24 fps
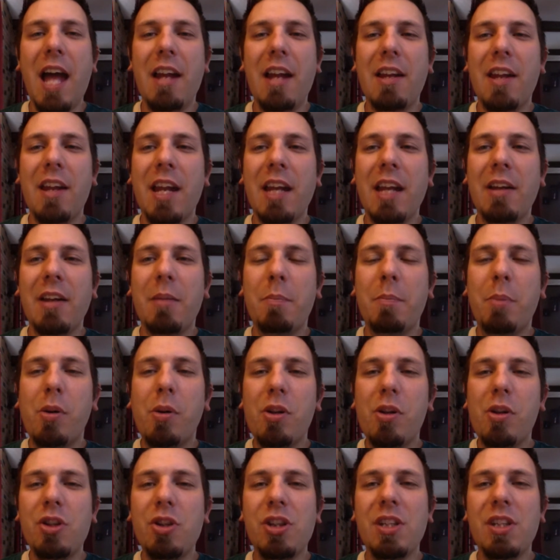then
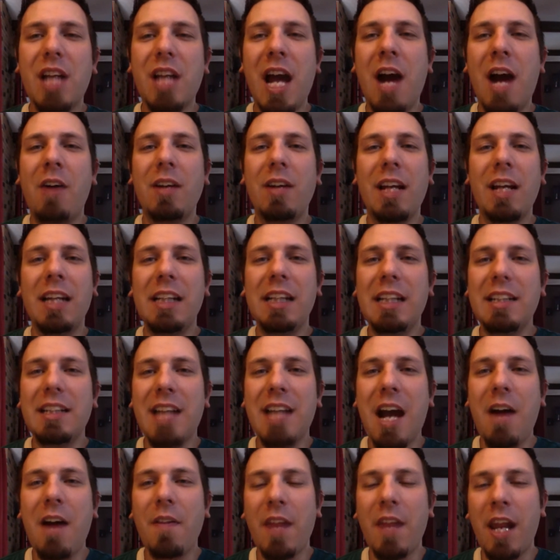pushes out any
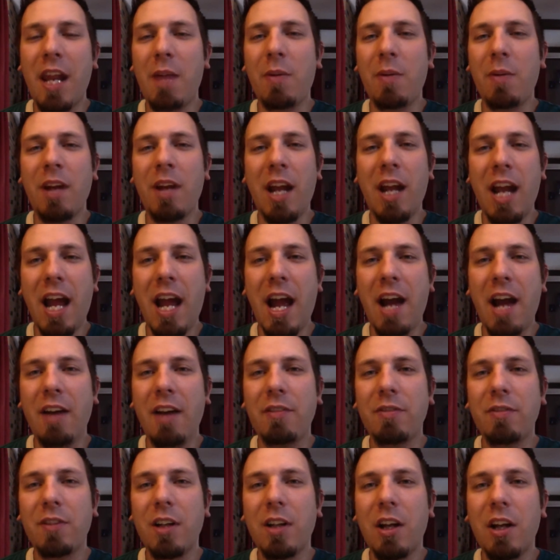doubt that I would
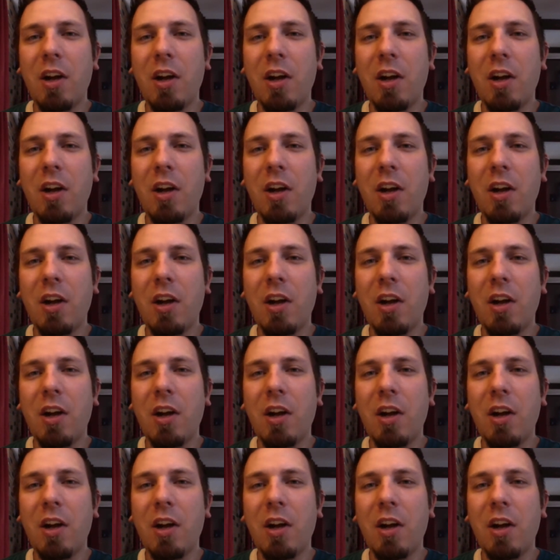have,